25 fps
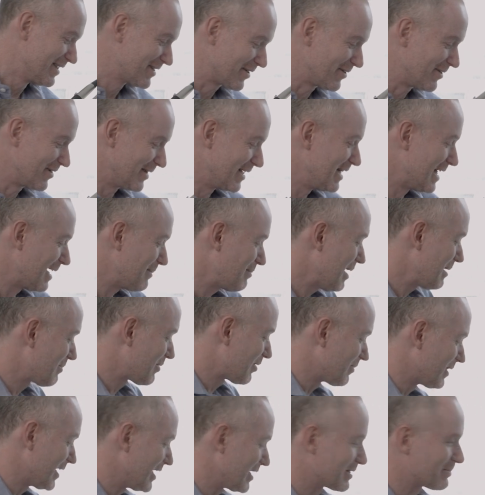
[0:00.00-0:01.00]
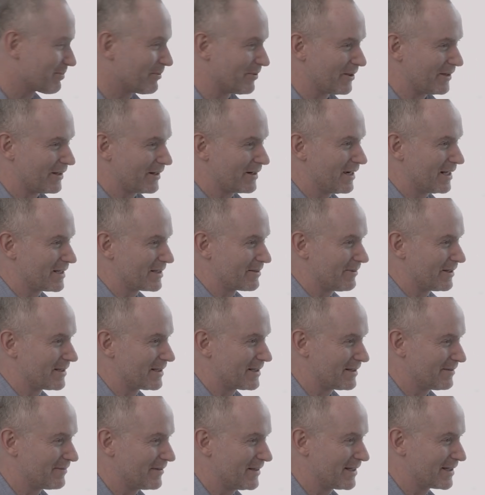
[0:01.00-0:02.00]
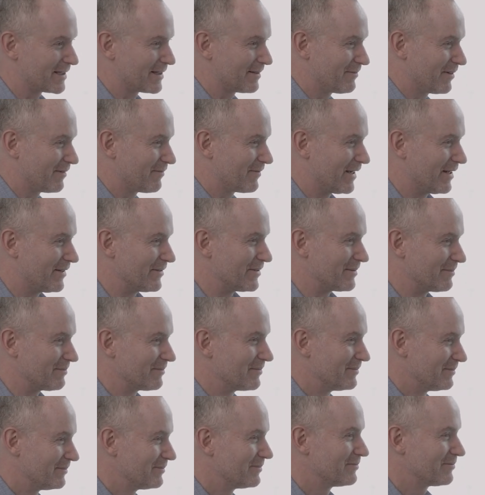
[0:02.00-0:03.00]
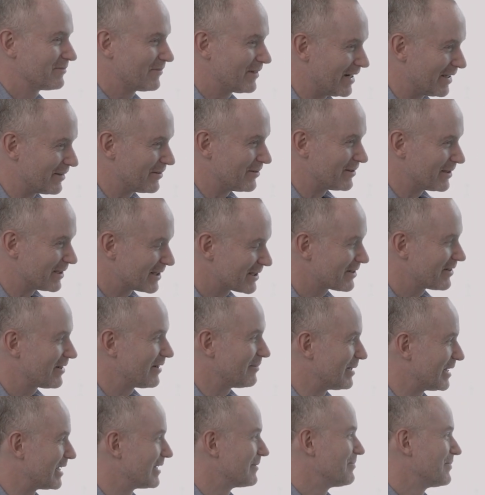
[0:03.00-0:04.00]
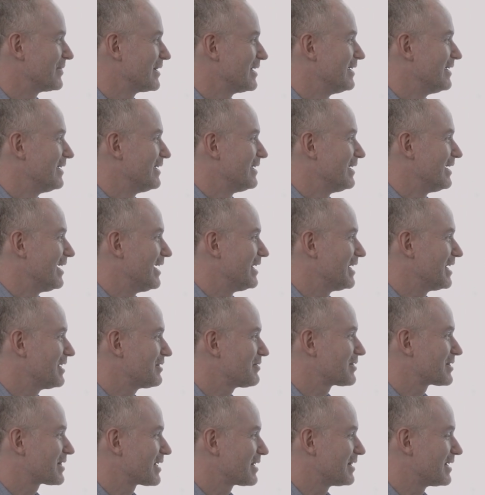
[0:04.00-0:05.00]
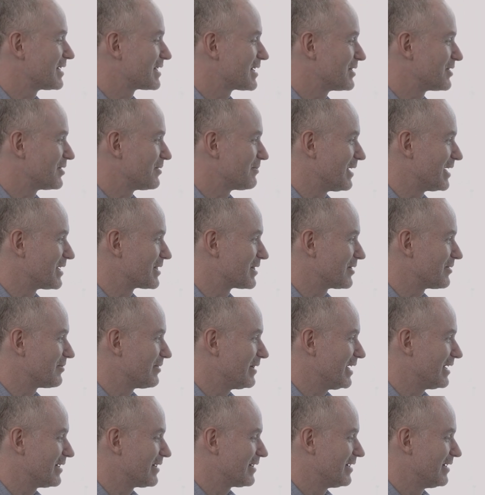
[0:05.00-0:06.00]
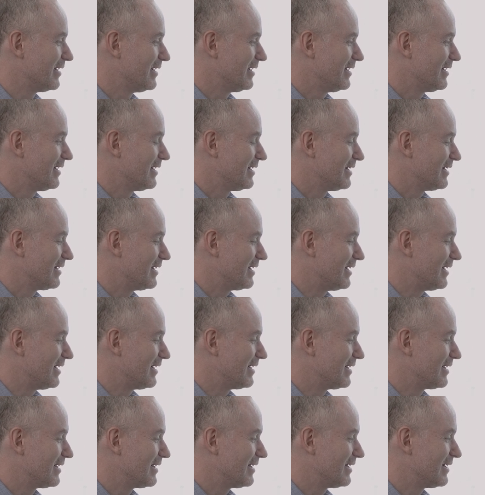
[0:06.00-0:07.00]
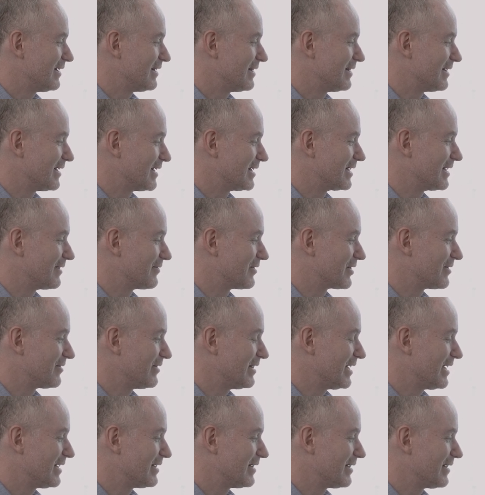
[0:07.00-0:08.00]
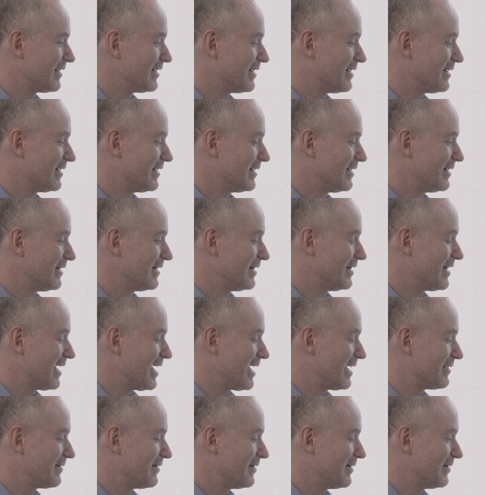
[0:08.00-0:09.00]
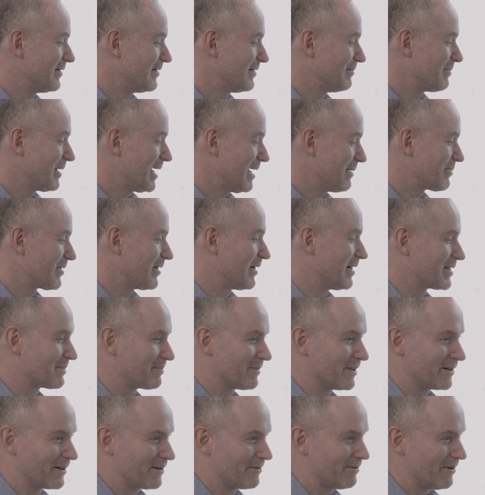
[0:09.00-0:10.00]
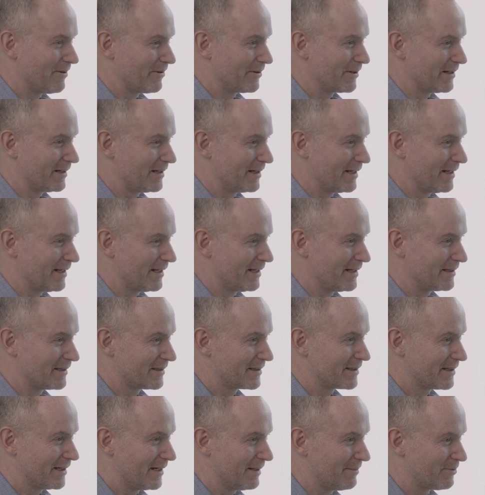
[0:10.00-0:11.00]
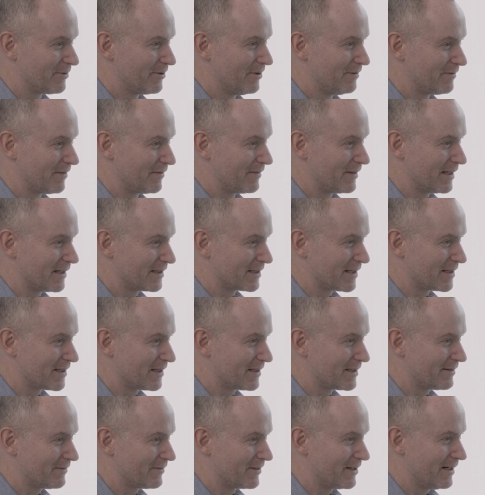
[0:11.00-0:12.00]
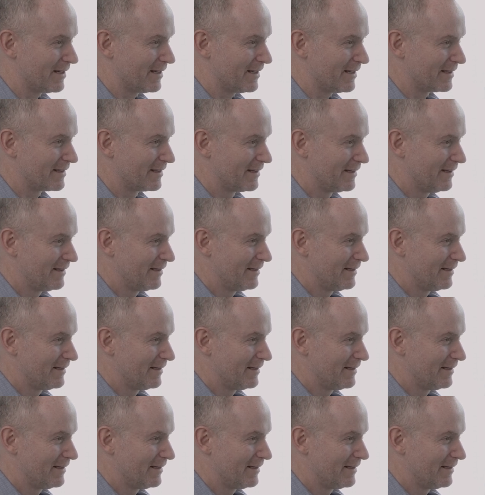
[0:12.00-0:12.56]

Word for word: So in that paper, we explored the consequences yeah. of this, and we found them rather disturbing. And interestingly, since you raised a creator, uh, the idea of a creator, that paper has been quoted as a proof of the existence of God.